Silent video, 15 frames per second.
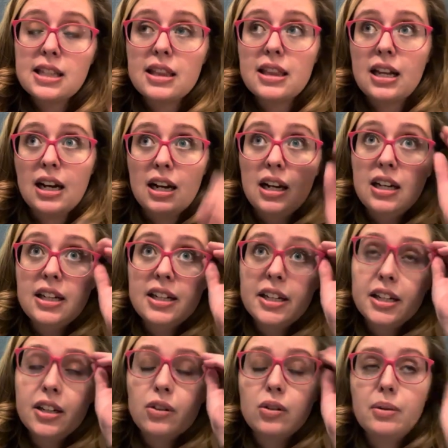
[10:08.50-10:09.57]
that
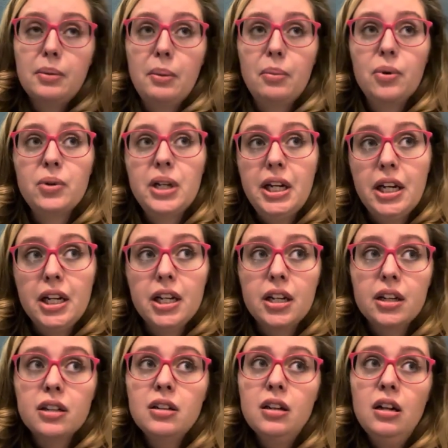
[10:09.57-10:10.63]
I remember
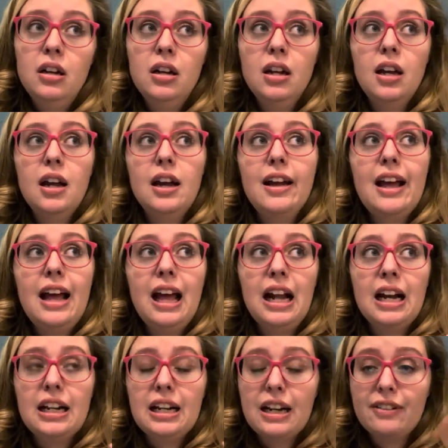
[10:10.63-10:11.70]
reading and
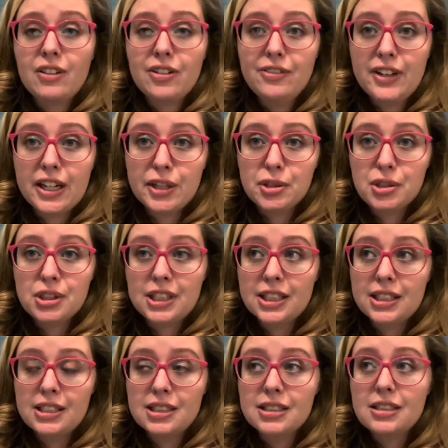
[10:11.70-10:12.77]
I never finished
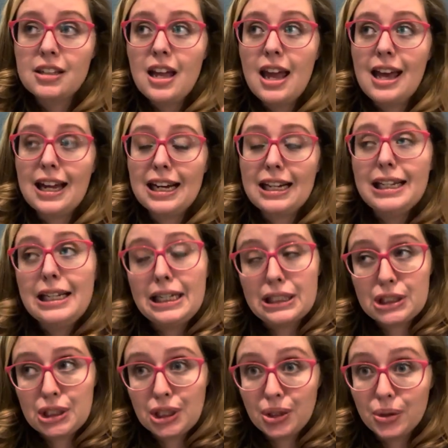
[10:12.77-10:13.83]
it and I need
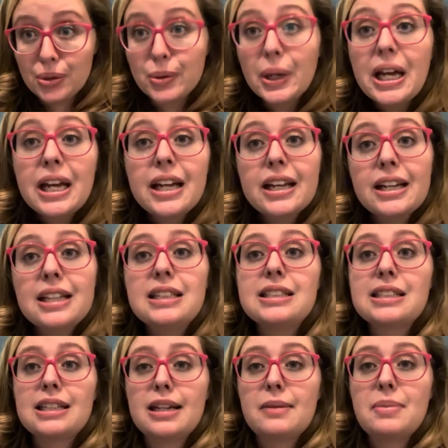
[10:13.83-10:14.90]
to is
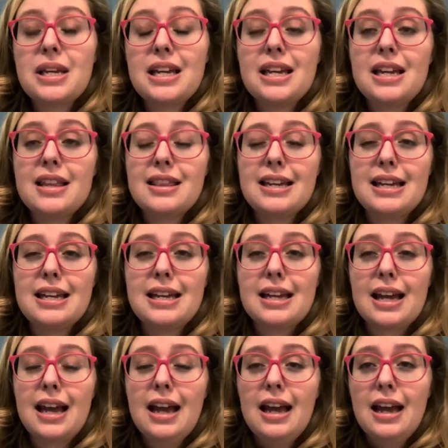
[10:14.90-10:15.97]
going to be
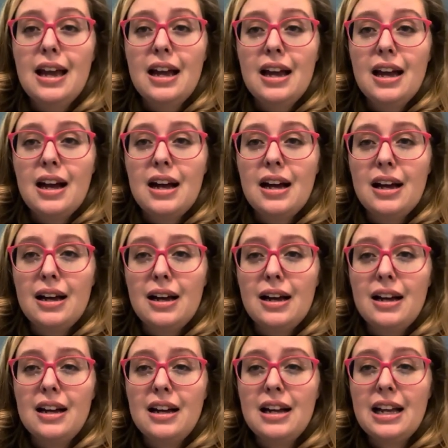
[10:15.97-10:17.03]
the
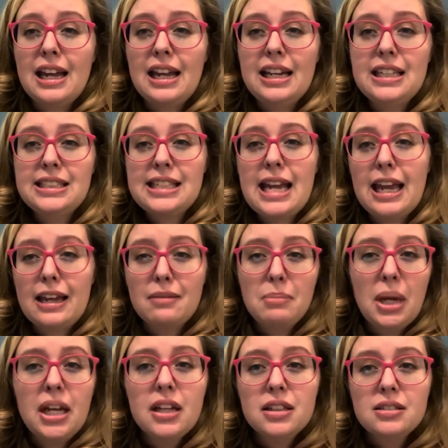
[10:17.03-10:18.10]
uh, Hades
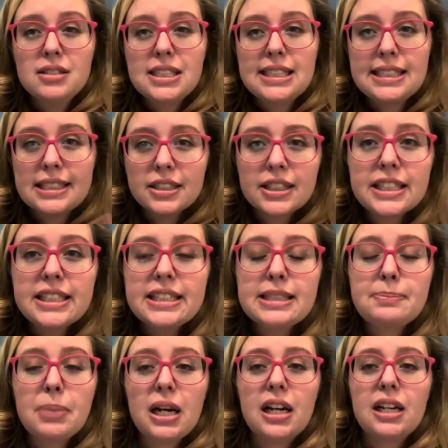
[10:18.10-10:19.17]
Hangmen series
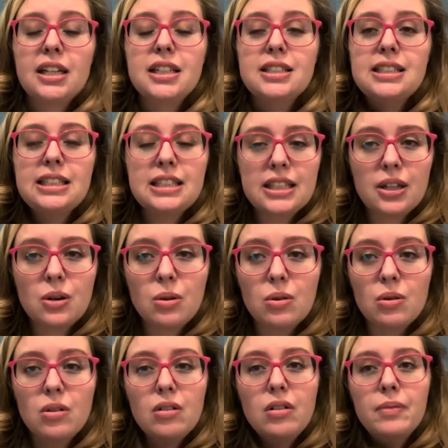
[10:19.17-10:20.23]
by Tillie
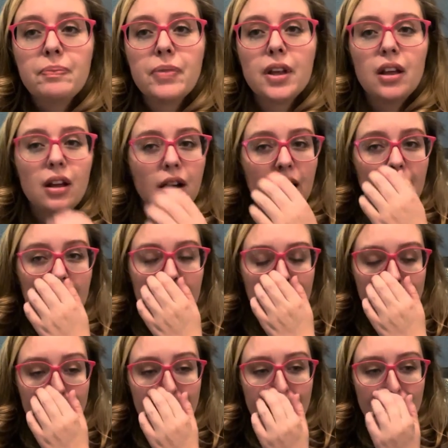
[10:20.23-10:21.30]
Cole.
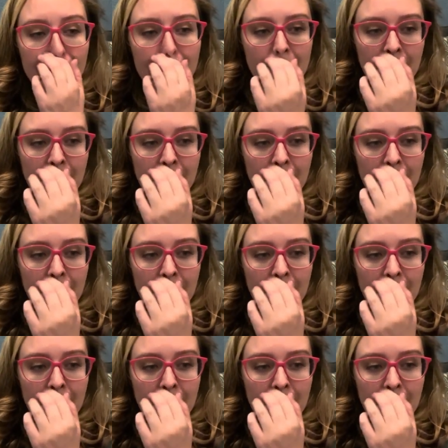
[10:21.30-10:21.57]
I